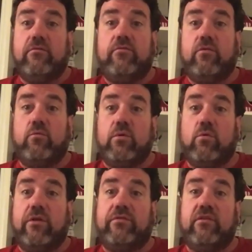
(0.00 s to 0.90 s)
so we
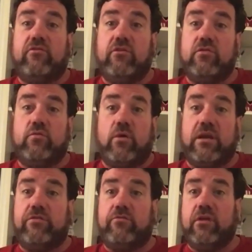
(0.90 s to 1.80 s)
want this year in
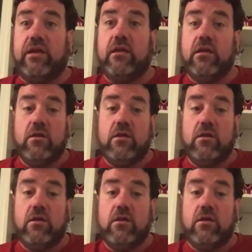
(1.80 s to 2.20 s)
23.